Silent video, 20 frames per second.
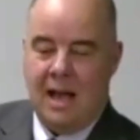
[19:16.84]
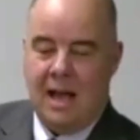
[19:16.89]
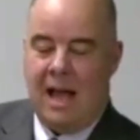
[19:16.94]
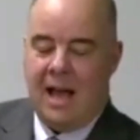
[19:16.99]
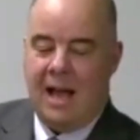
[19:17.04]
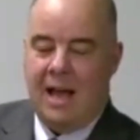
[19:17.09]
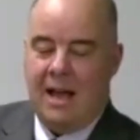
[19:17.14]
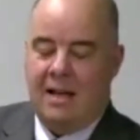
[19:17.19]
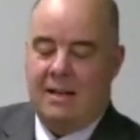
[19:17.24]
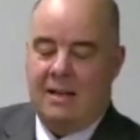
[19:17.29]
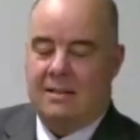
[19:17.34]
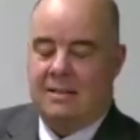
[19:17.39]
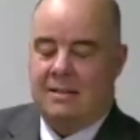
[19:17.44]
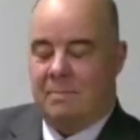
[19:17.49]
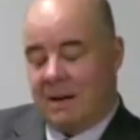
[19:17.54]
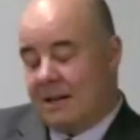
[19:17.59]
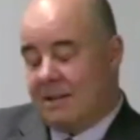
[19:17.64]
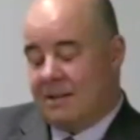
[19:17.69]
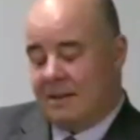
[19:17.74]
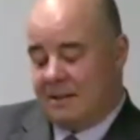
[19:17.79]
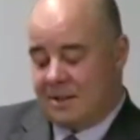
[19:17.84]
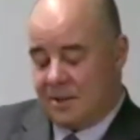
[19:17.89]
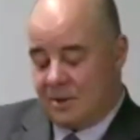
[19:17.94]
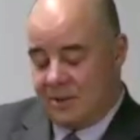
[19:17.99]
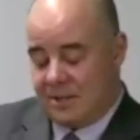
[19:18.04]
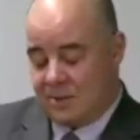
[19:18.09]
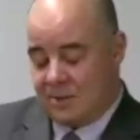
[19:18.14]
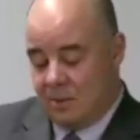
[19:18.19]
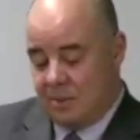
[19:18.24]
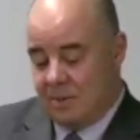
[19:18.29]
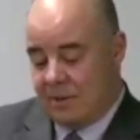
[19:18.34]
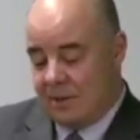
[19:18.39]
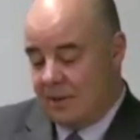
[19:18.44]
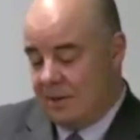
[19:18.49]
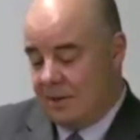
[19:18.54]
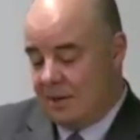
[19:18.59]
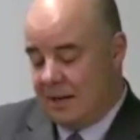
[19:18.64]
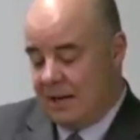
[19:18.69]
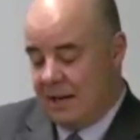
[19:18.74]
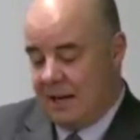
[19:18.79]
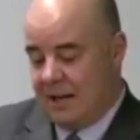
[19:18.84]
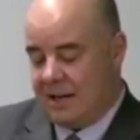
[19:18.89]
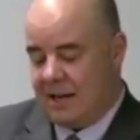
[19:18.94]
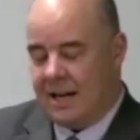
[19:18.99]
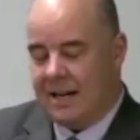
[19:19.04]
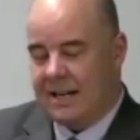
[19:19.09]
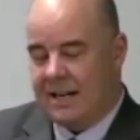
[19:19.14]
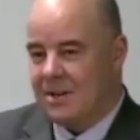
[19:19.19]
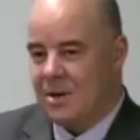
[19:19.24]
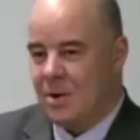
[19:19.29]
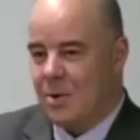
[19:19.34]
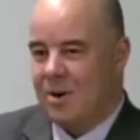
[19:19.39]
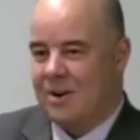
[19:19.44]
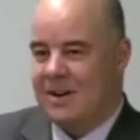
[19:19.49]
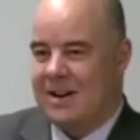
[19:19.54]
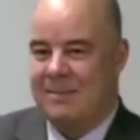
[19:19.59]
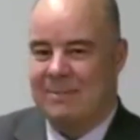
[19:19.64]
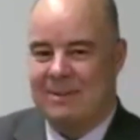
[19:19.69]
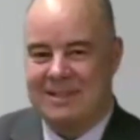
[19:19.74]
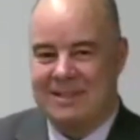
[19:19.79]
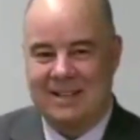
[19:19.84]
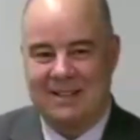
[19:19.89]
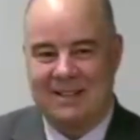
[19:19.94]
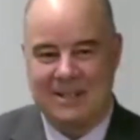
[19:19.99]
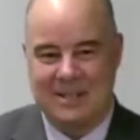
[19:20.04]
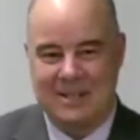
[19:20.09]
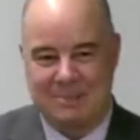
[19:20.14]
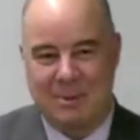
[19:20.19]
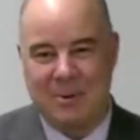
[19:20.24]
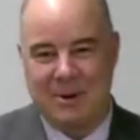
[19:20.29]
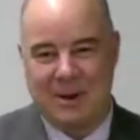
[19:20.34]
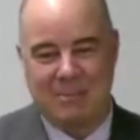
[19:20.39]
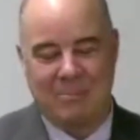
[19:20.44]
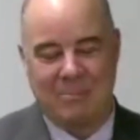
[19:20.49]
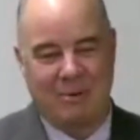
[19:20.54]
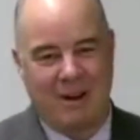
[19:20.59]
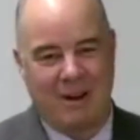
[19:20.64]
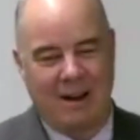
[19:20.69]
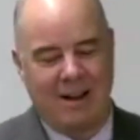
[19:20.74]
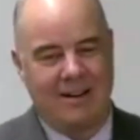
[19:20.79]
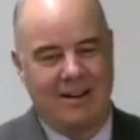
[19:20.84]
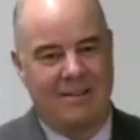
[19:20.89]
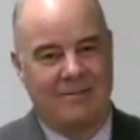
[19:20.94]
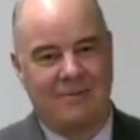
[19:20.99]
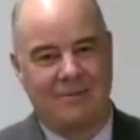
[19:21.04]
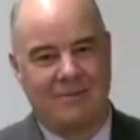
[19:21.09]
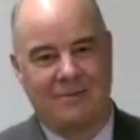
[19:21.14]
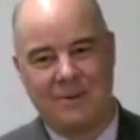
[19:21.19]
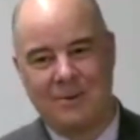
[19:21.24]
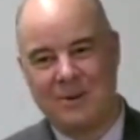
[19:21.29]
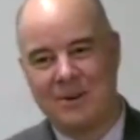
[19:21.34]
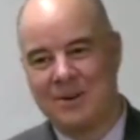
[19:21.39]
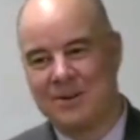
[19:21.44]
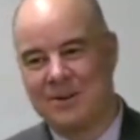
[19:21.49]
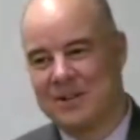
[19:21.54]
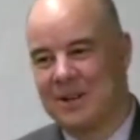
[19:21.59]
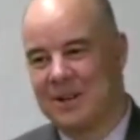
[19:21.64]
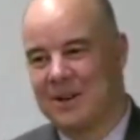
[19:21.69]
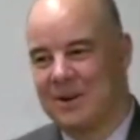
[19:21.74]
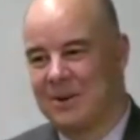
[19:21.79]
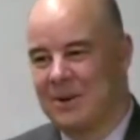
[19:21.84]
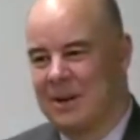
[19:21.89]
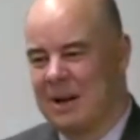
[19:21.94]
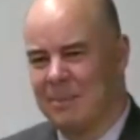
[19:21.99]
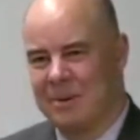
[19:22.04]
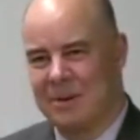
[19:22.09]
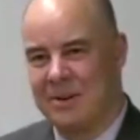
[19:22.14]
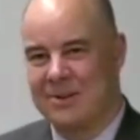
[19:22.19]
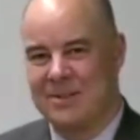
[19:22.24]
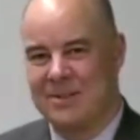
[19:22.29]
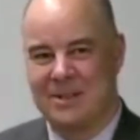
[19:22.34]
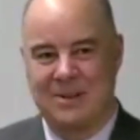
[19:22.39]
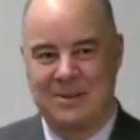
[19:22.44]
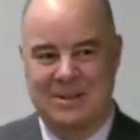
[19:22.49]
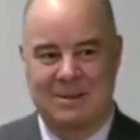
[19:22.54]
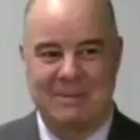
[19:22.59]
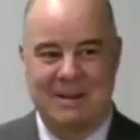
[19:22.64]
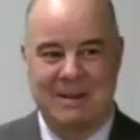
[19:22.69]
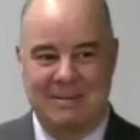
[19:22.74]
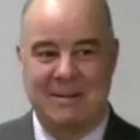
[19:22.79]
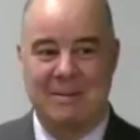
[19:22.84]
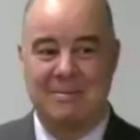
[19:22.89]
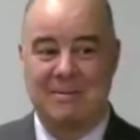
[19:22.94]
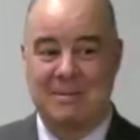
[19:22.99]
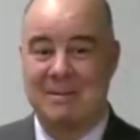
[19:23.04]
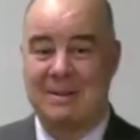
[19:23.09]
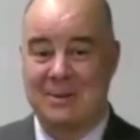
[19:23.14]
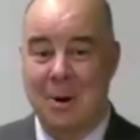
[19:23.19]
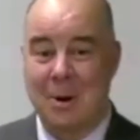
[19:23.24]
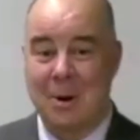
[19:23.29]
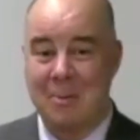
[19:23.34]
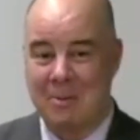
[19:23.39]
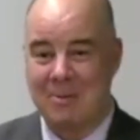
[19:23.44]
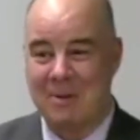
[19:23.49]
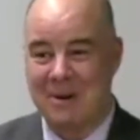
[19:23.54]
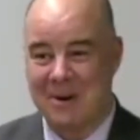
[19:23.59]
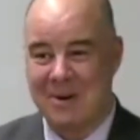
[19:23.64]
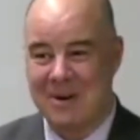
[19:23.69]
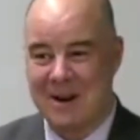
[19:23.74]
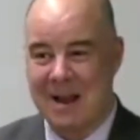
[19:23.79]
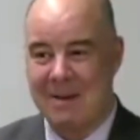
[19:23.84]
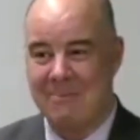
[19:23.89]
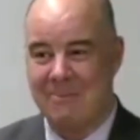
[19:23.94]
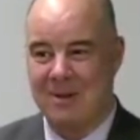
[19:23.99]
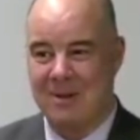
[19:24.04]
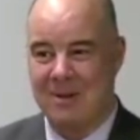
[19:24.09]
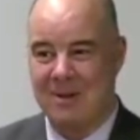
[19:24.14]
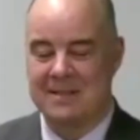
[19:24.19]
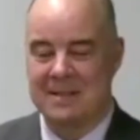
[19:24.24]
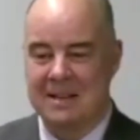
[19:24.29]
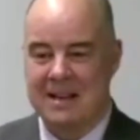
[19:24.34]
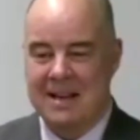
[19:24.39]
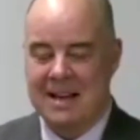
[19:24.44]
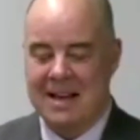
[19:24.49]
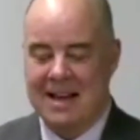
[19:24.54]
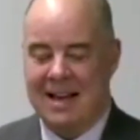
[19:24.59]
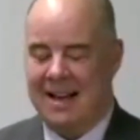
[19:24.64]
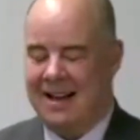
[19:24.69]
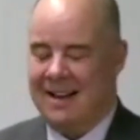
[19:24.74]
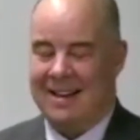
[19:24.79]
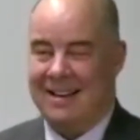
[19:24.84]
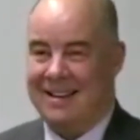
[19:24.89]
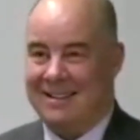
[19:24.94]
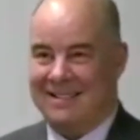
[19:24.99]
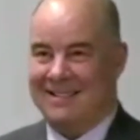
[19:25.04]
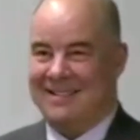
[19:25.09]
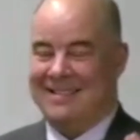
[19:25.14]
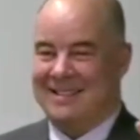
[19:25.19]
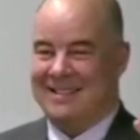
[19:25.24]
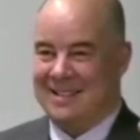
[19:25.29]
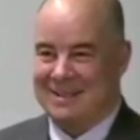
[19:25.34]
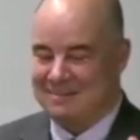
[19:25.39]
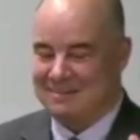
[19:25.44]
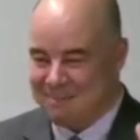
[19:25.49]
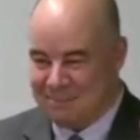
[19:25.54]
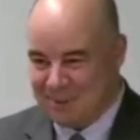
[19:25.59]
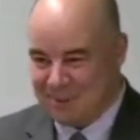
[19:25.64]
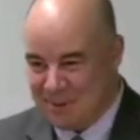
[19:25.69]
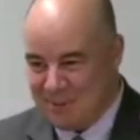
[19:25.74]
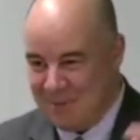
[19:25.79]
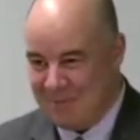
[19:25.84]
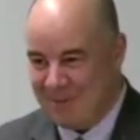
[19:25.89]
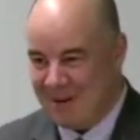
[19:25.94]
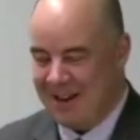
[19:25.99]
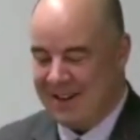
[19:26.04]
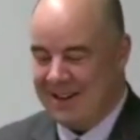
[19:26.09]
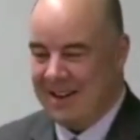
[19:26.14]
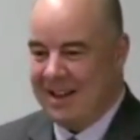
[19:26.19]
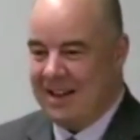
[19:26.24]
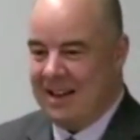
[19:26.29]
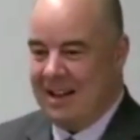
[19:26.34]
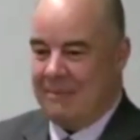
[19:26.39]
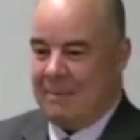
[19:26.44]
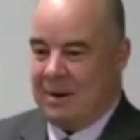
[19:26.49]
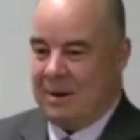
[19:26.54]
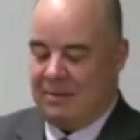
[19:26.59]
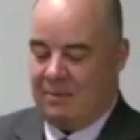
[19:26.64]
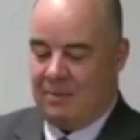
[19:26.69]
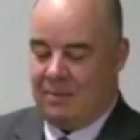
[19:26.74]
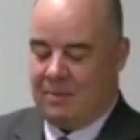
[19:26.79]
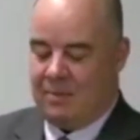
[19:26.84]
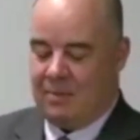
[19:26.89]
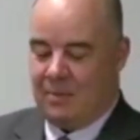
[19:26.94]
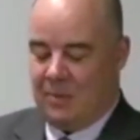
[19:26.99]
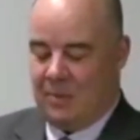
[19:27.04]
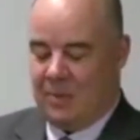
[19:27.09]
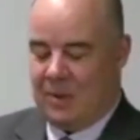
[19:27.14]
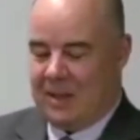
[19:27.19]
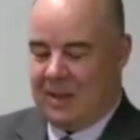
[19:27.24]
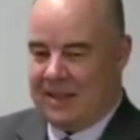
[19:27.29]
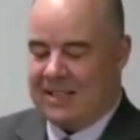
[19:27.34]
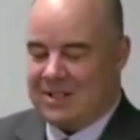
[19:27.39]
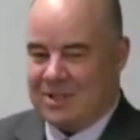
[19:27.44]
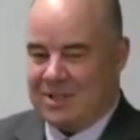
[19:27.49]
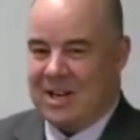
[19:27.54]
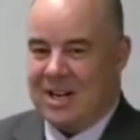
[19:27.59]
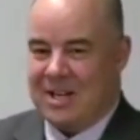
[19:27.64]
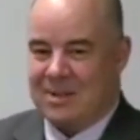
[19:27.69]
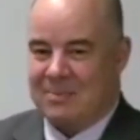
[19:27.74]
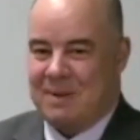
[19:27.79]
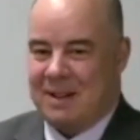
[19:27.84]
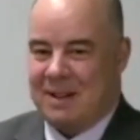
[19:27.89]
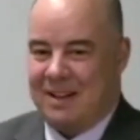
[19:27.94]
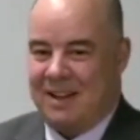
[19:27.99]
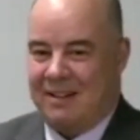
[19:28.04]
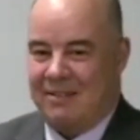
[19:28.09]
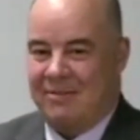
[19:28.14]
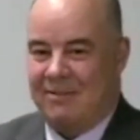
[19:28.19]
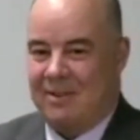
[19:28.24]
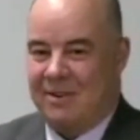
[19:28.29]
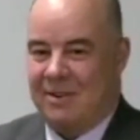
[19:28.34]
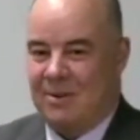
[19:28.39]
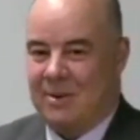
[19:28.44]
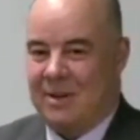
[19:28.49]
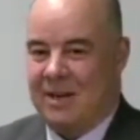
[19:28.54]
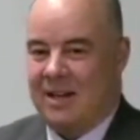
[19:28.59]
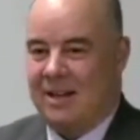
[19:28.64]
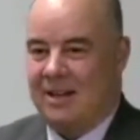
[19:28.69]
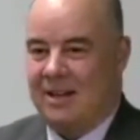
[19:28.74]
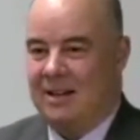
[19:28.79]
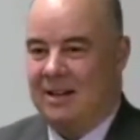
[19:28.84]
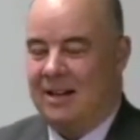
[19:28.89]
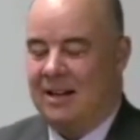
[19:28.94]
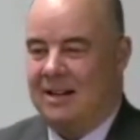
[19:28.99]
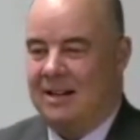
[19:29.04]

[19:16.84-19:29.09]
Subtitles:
But so this woman, and I didn't know her name until I spoke at Pride a couple years ago, someone came up to me and told me what her name was. Just blew my mind. But this changed my life, okay?